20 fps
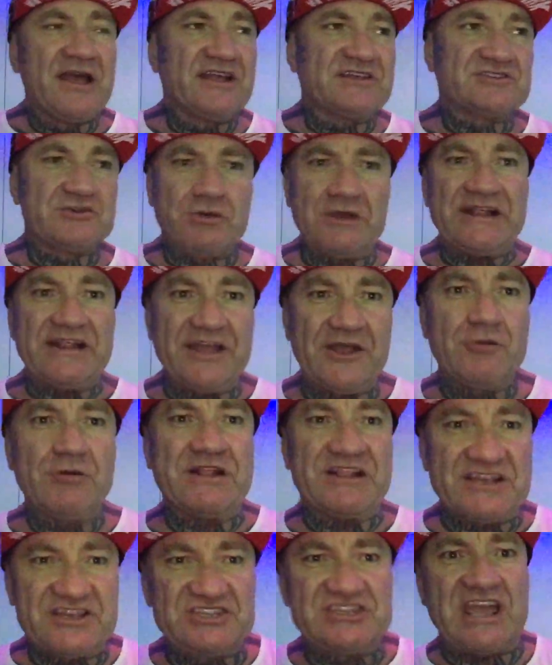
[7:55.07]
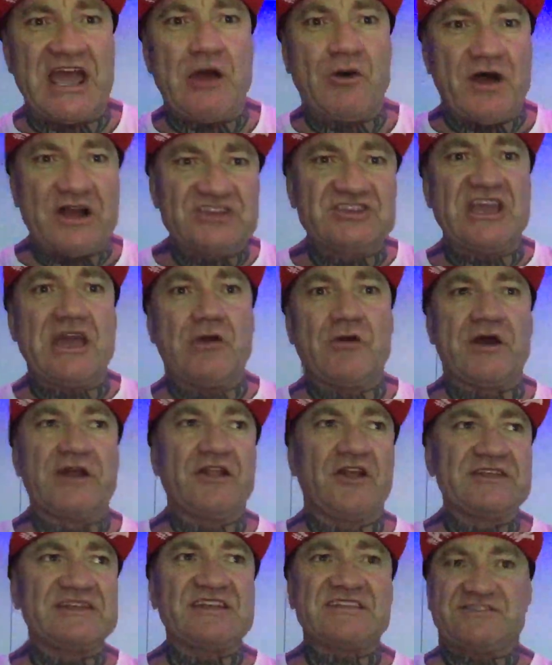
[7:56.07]
It's quickly, shower.
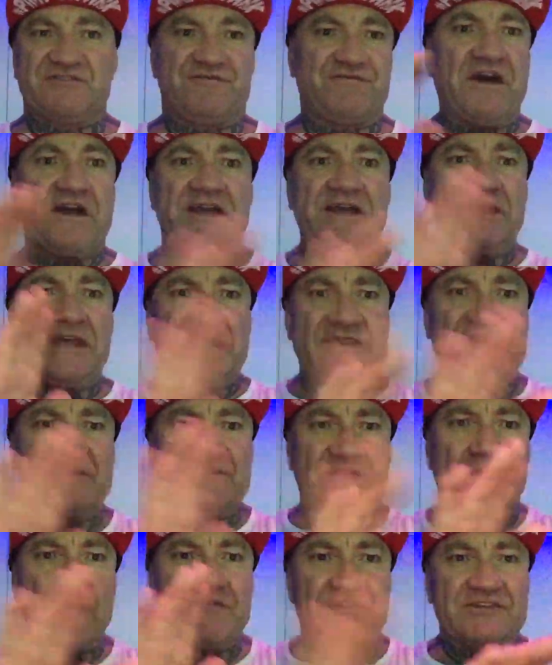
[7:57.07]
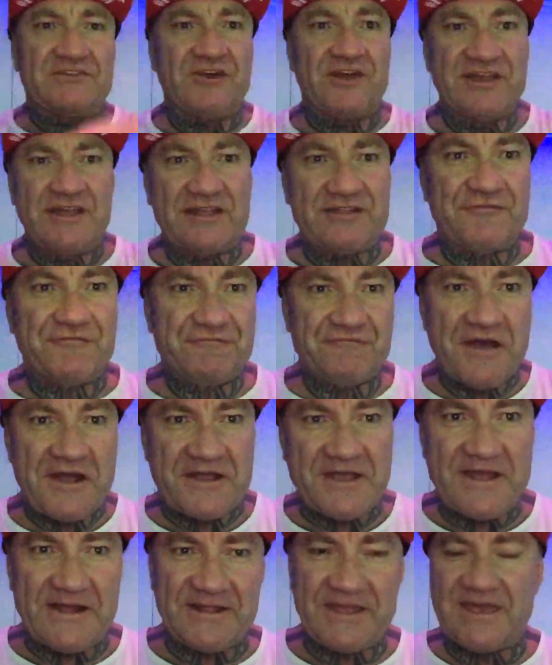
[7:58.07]
Like, let's fucking get this over so I can get the
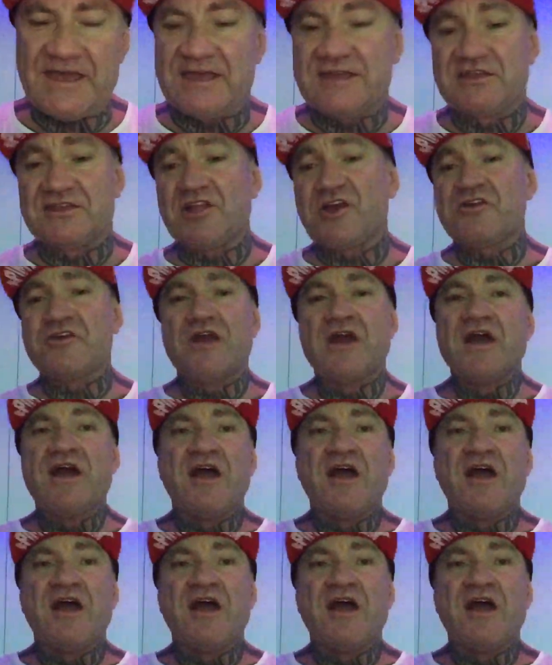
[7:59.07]
fuck out of here,